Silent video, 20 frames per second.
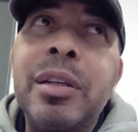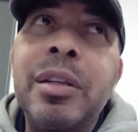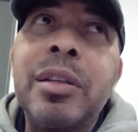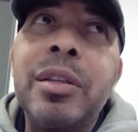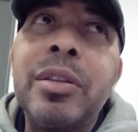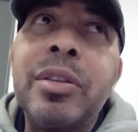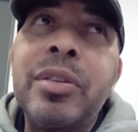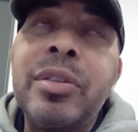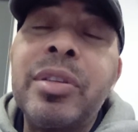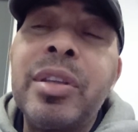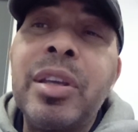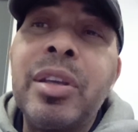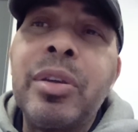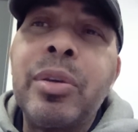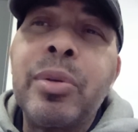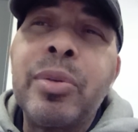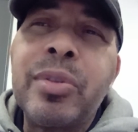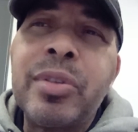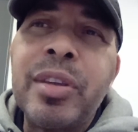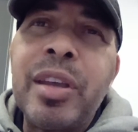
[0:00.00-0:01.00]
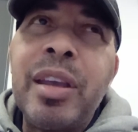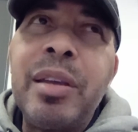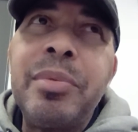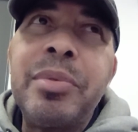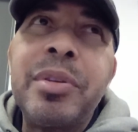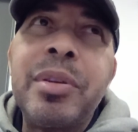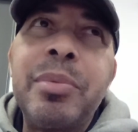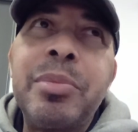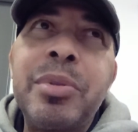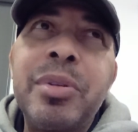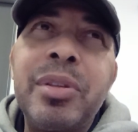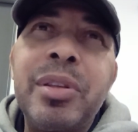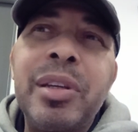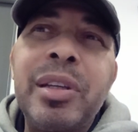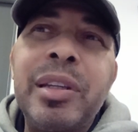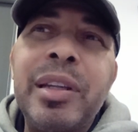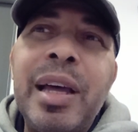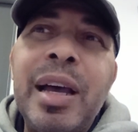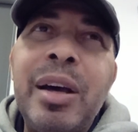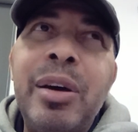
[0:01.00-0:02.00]
sync your saves up to the
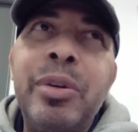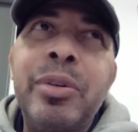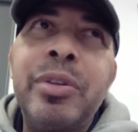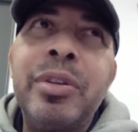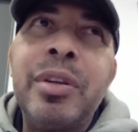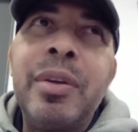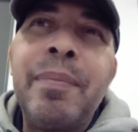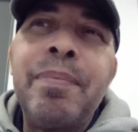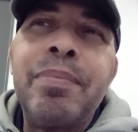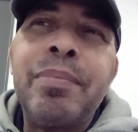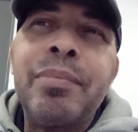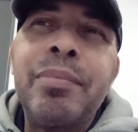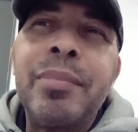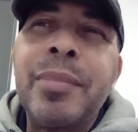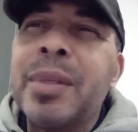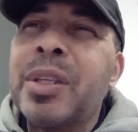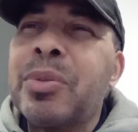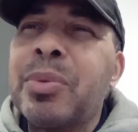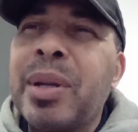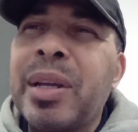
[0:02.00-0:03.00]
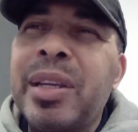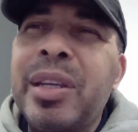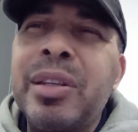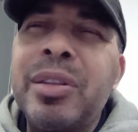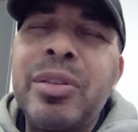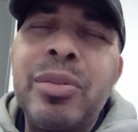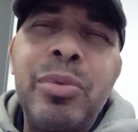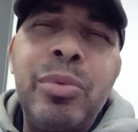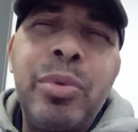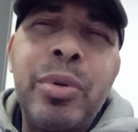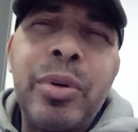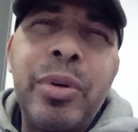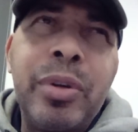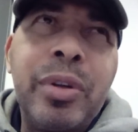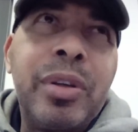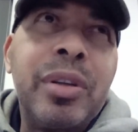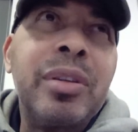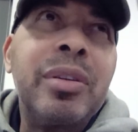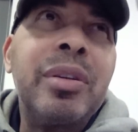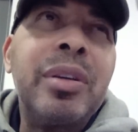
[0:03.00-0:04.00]
cloud. So when I get to work
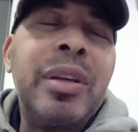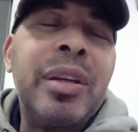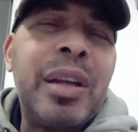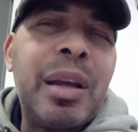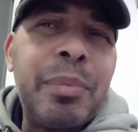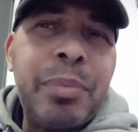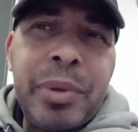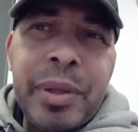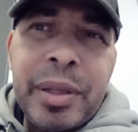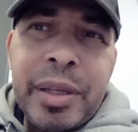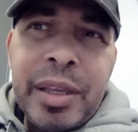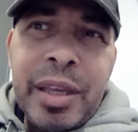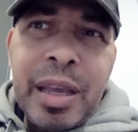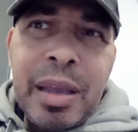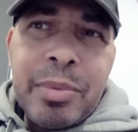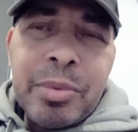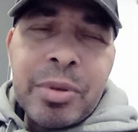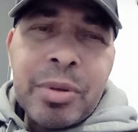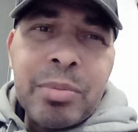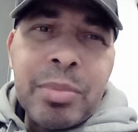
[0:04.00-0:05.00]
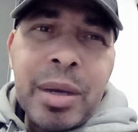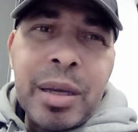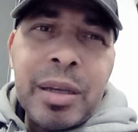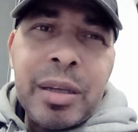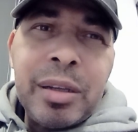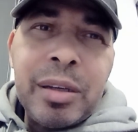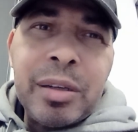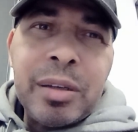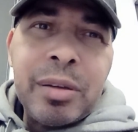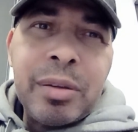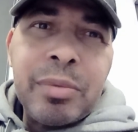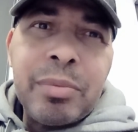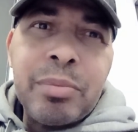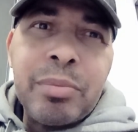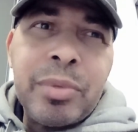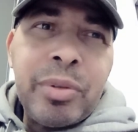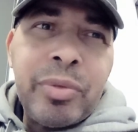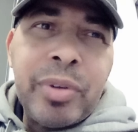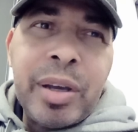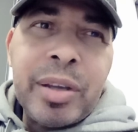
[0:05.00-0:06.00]
and I play games on my
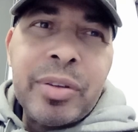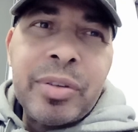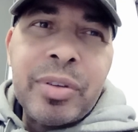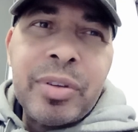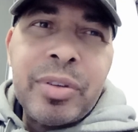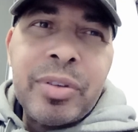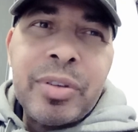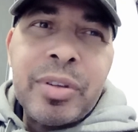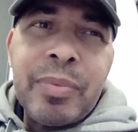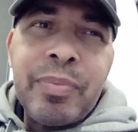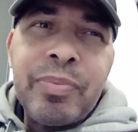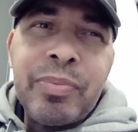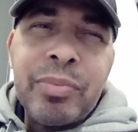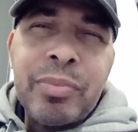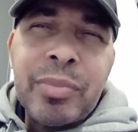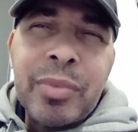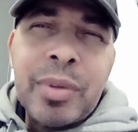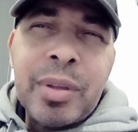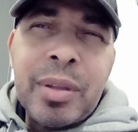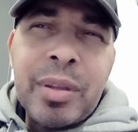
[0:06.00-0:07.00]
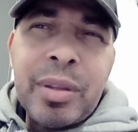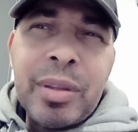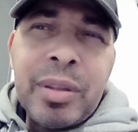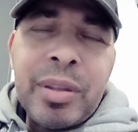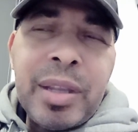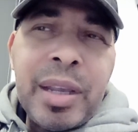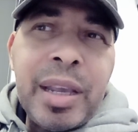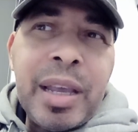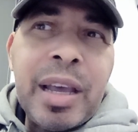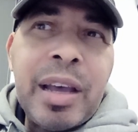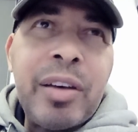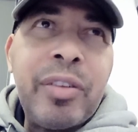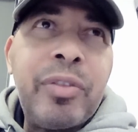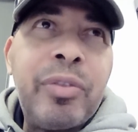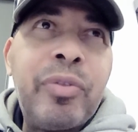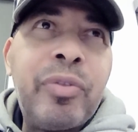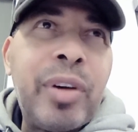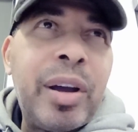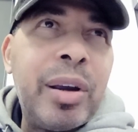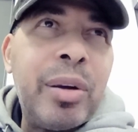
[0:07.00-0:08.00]
devices, they have
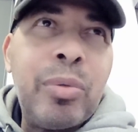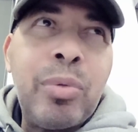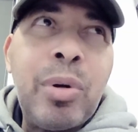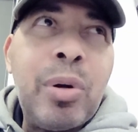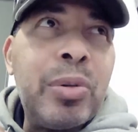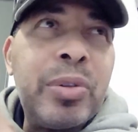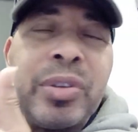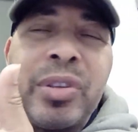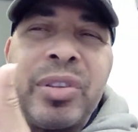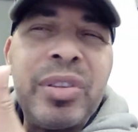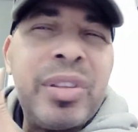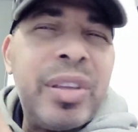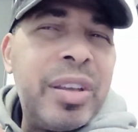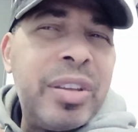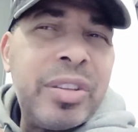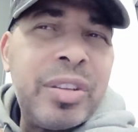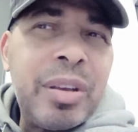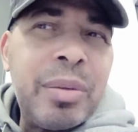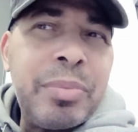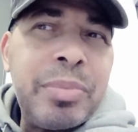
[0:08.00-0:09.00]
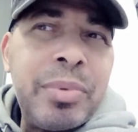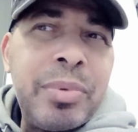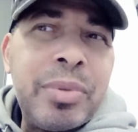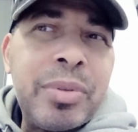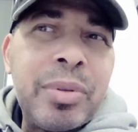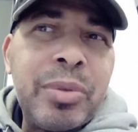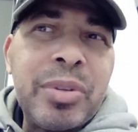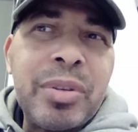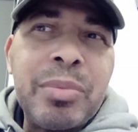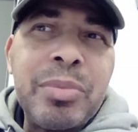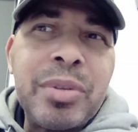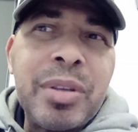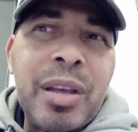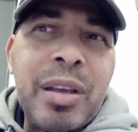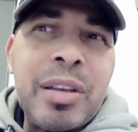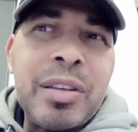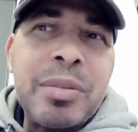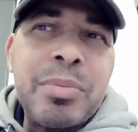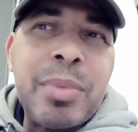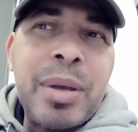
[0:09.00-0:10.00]
firewalls and things up. So
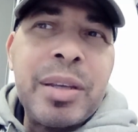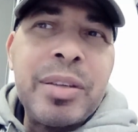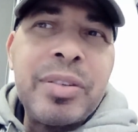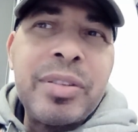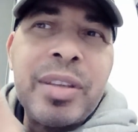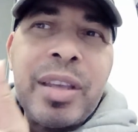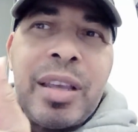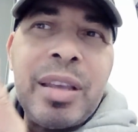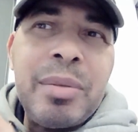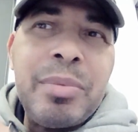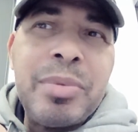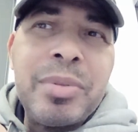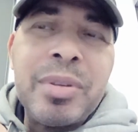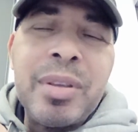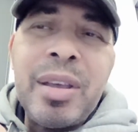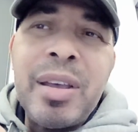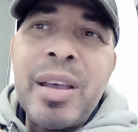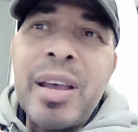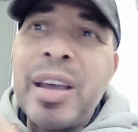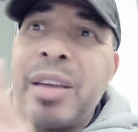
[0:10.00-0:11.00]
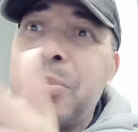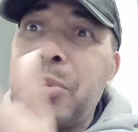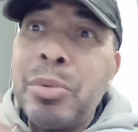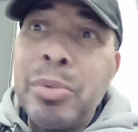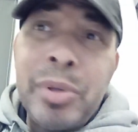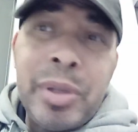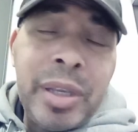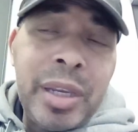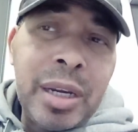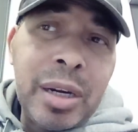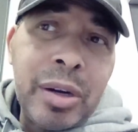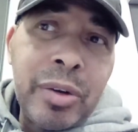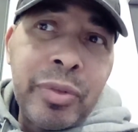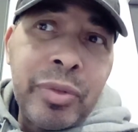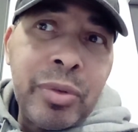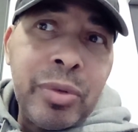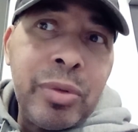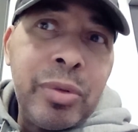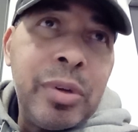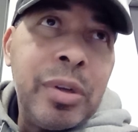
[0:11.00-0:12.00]
sometimes my saves, I'd be really
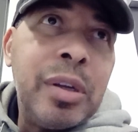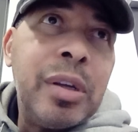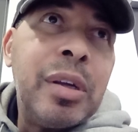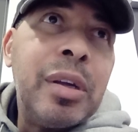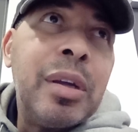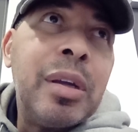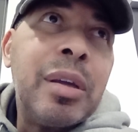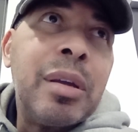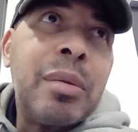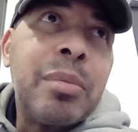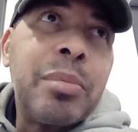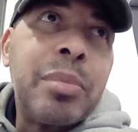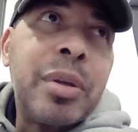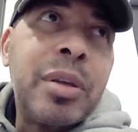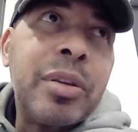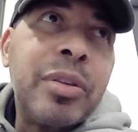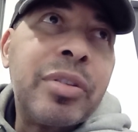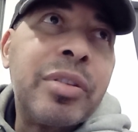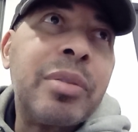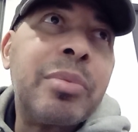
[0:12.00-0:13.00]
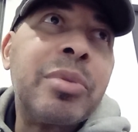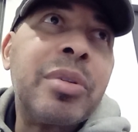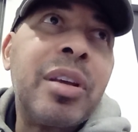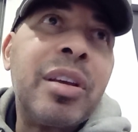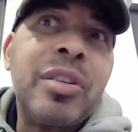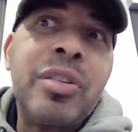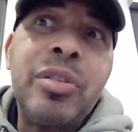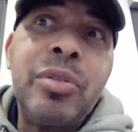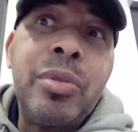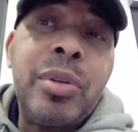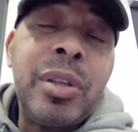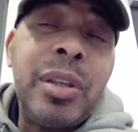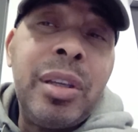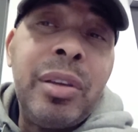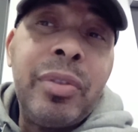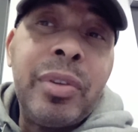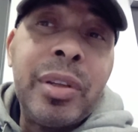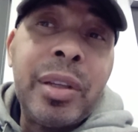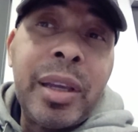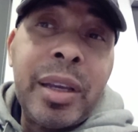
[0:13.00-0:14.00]
careful because sometimes you can
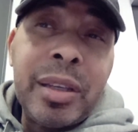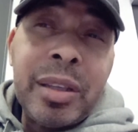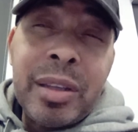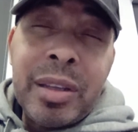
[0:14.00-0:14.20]
even like